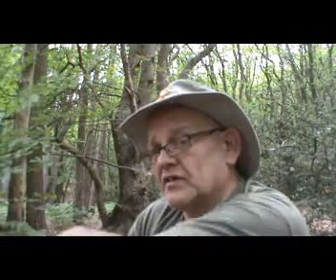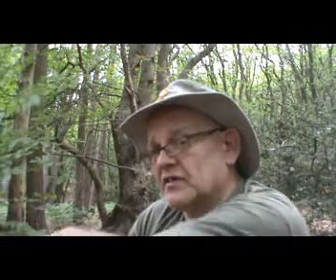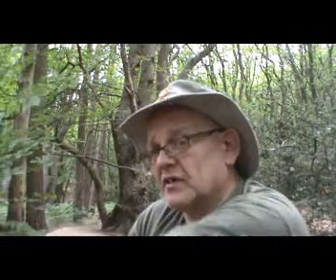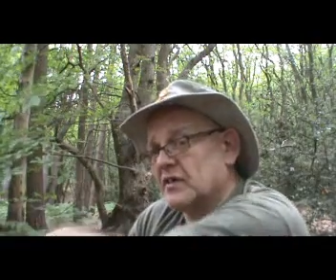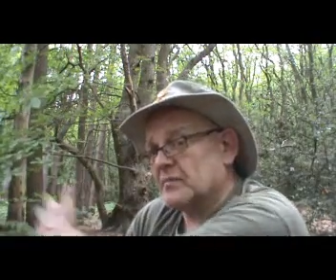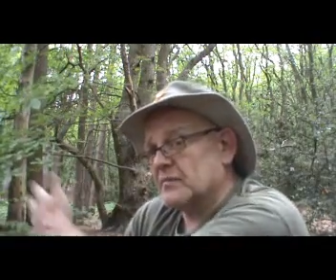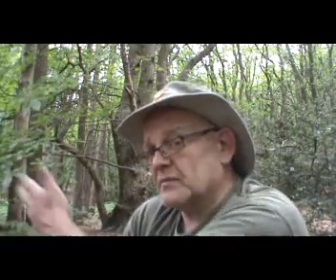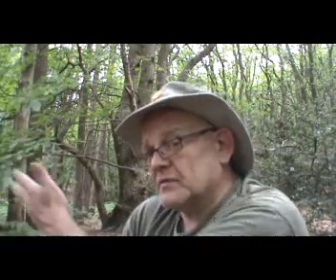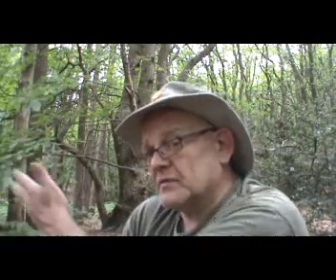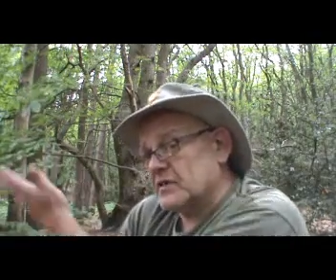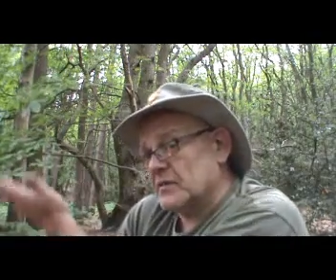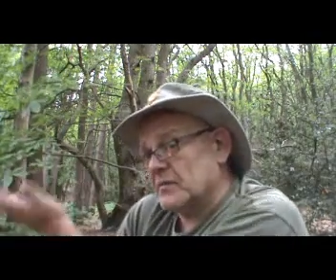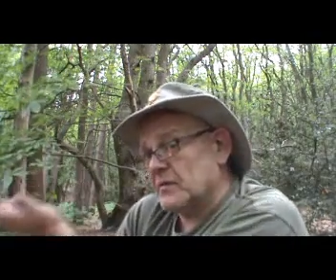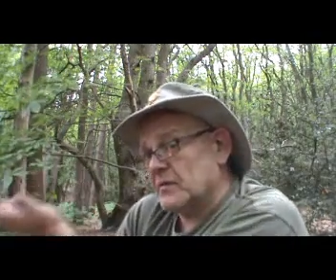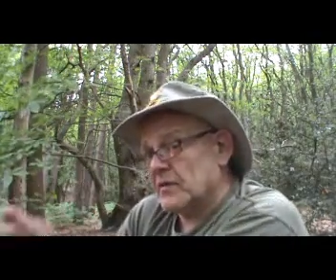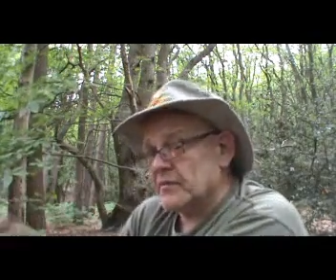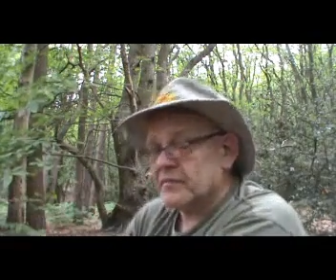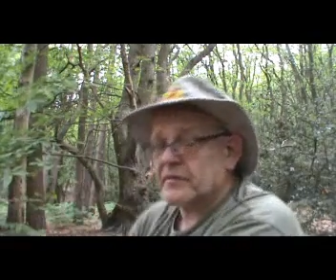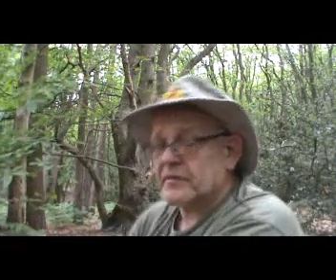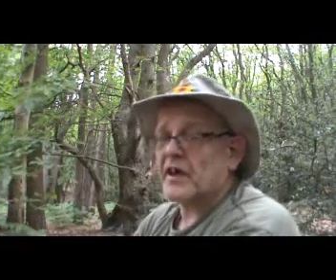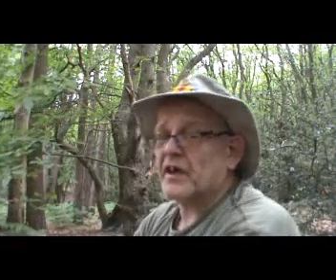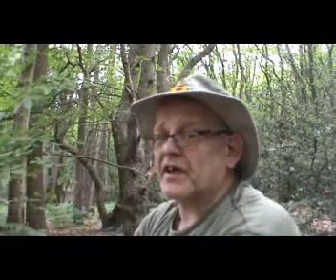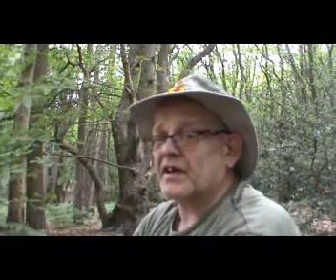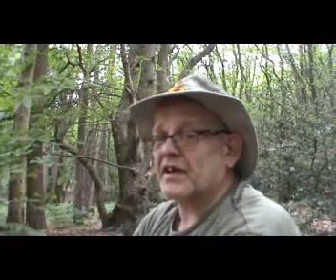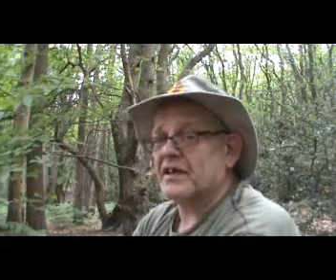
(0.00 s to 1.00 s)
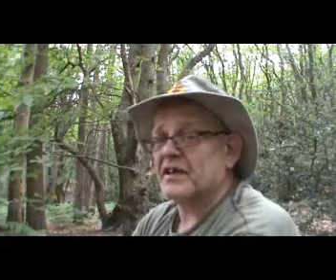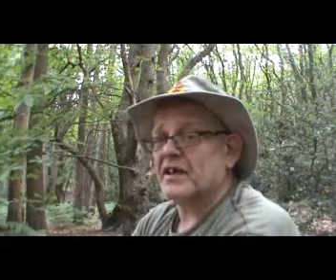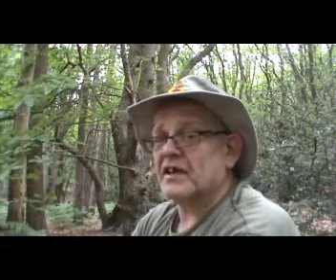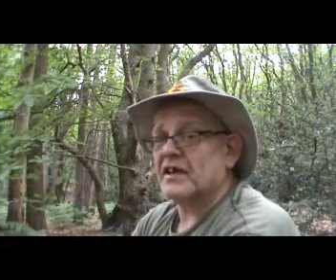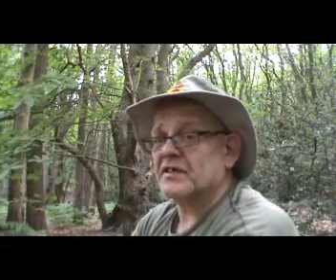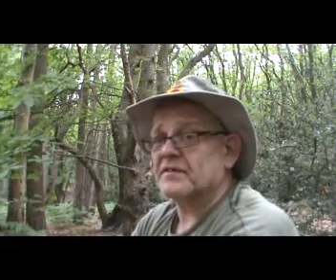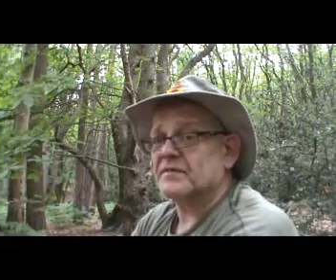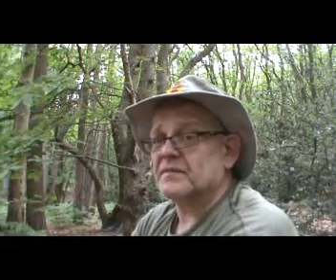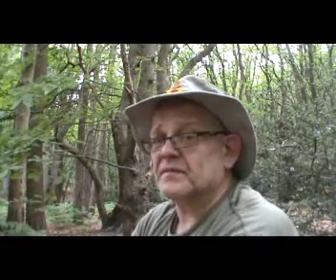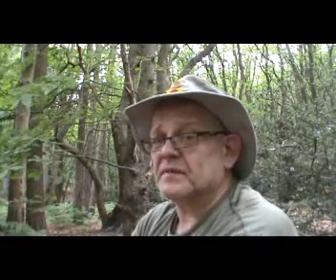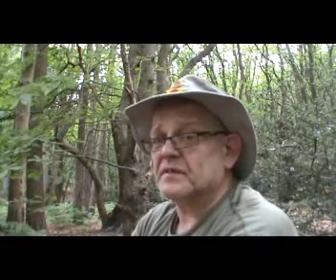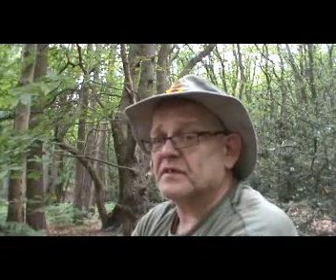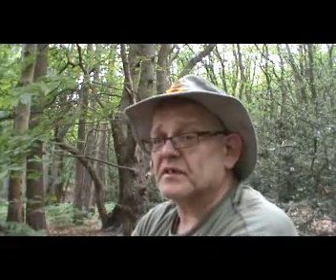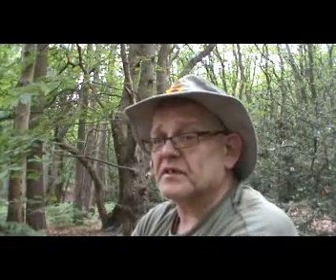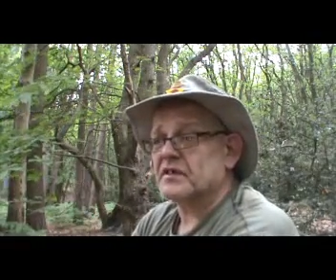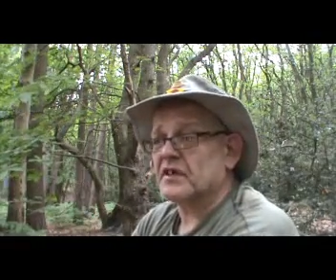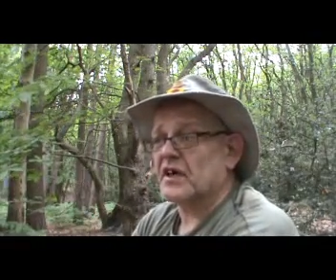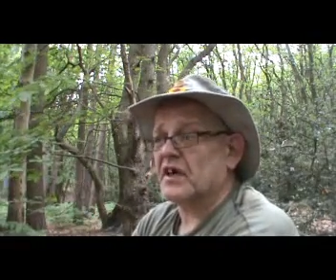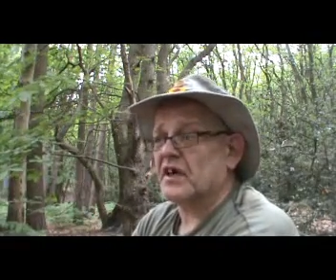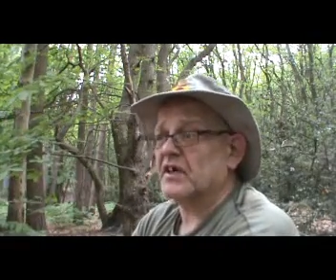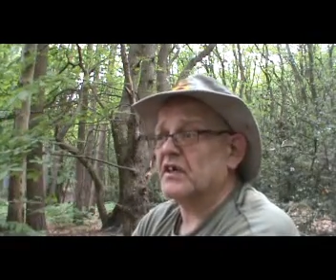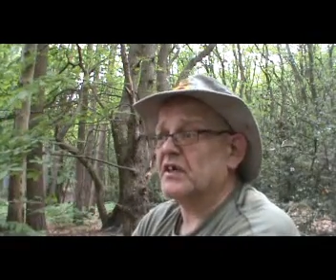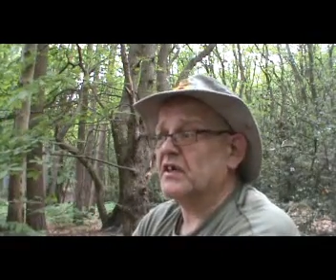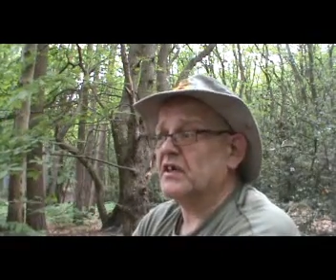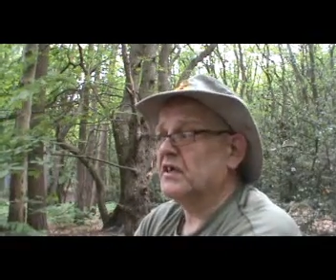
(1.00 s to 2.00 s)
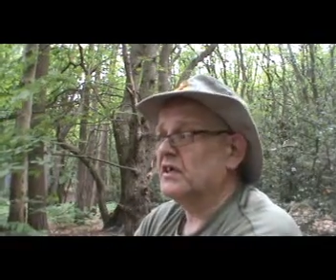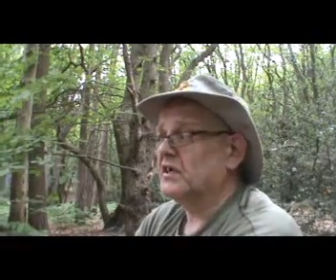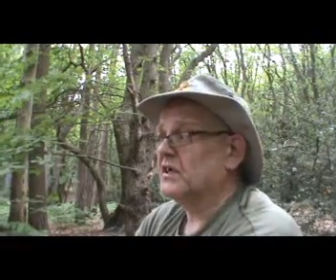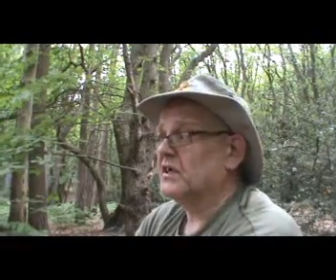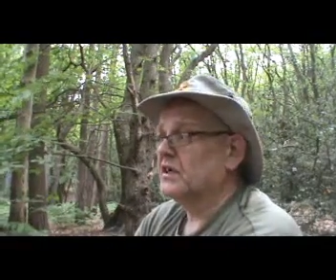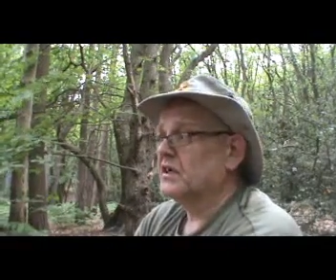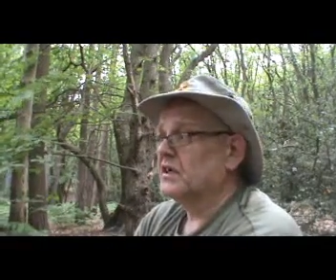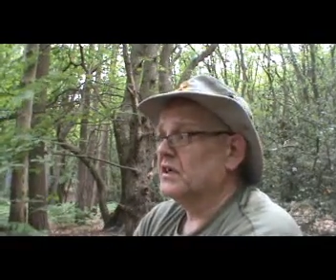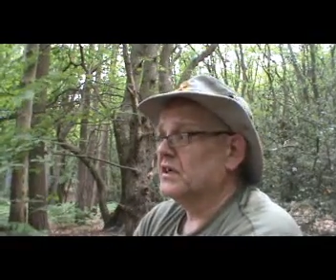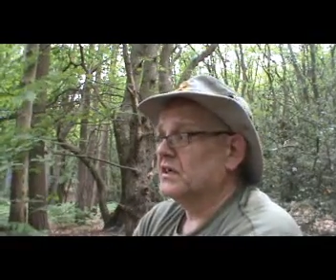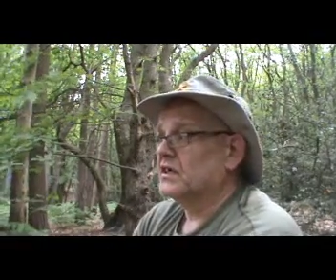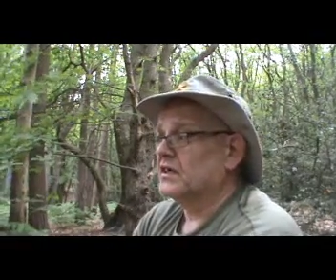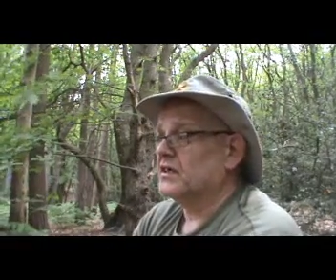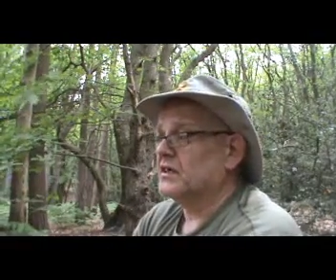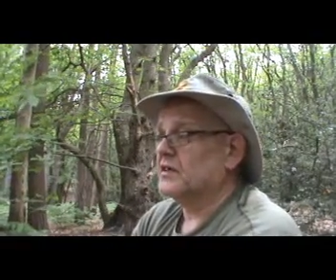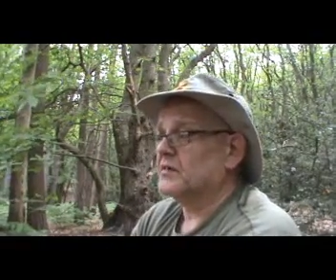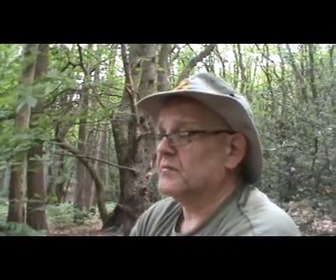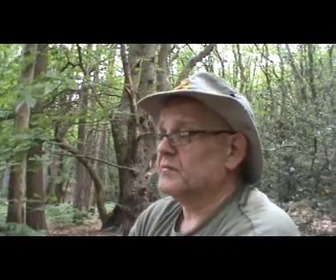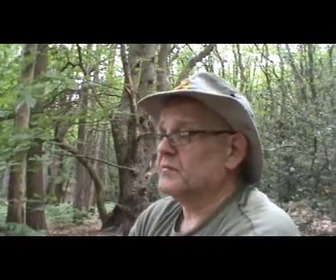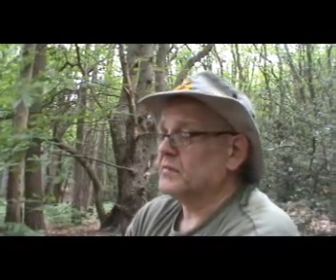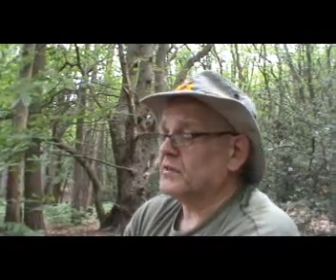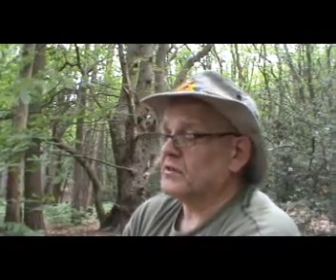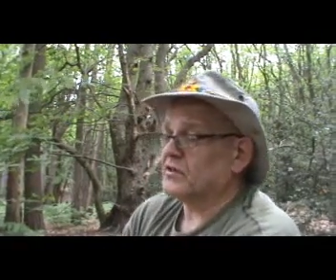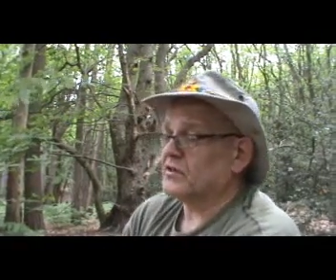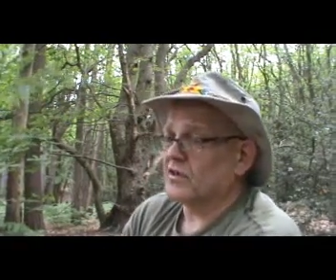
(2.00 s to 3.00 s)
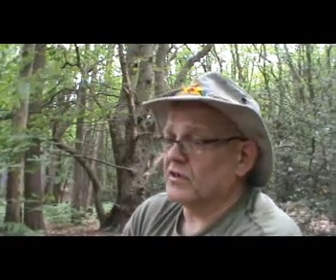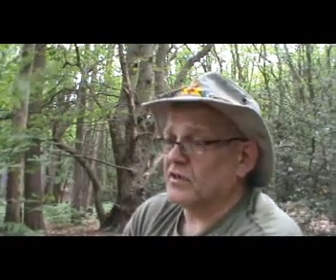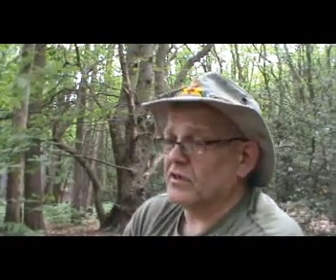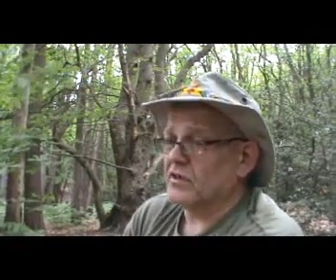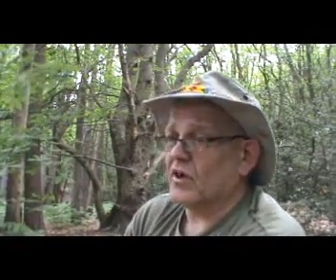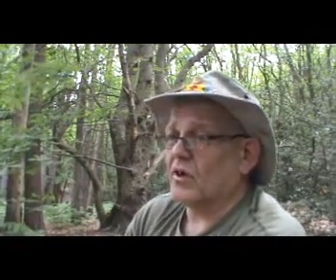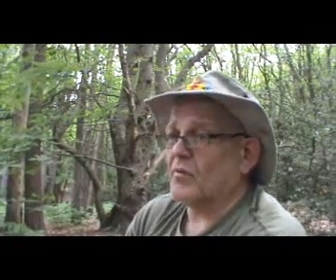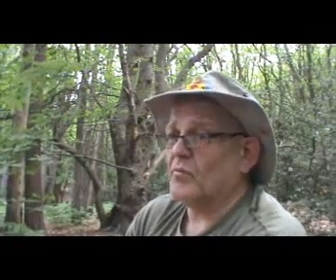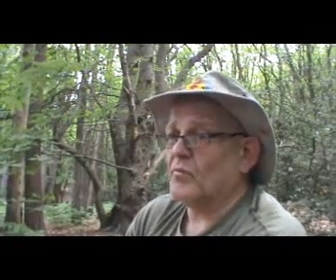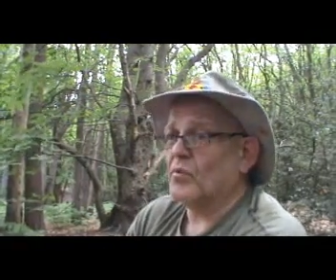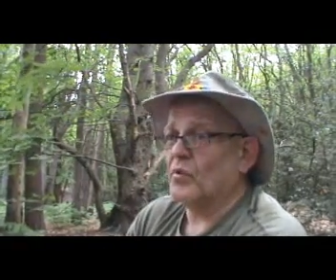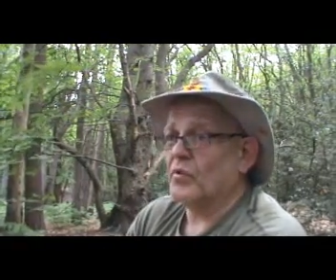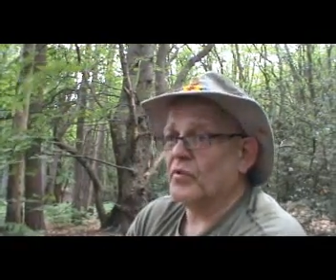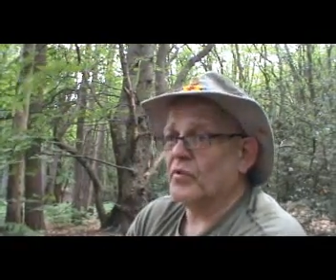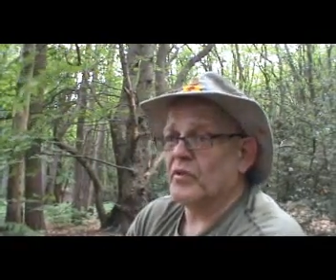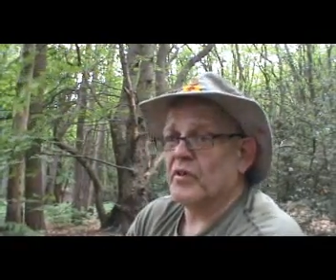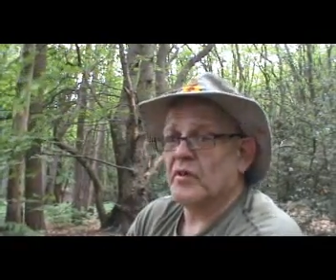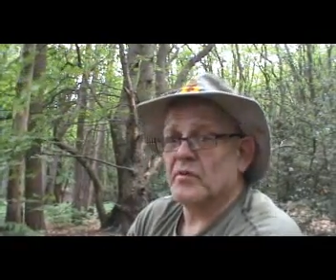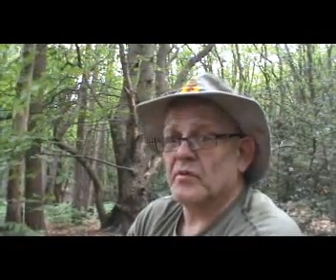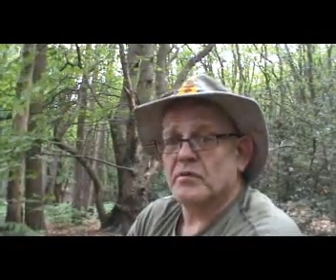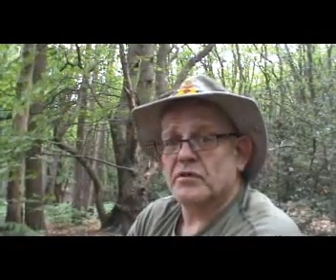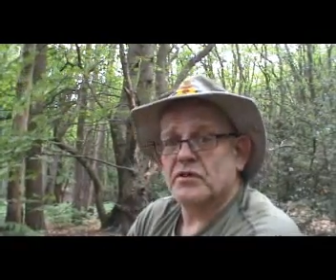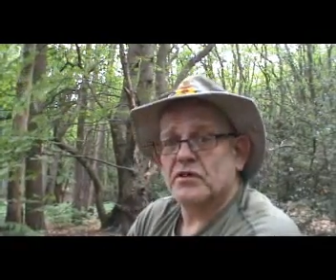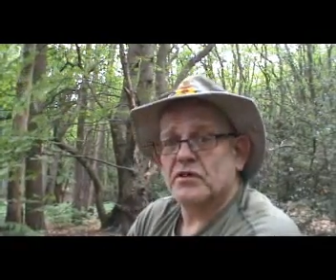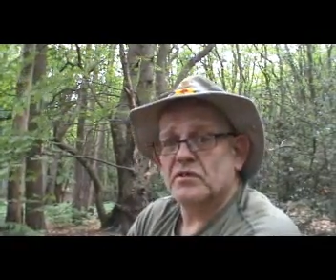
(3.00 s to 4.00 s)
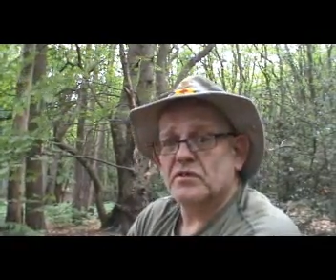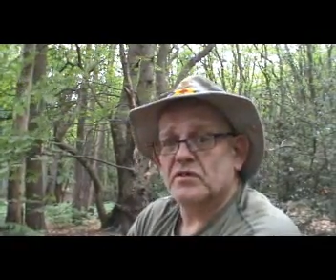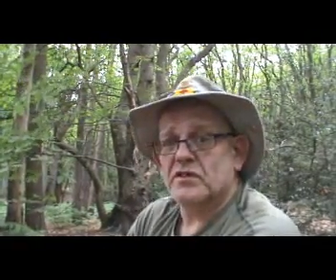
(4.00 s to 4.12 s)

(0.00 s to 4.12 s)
Some, something I've taken out for today. Um, it's a lot more than I would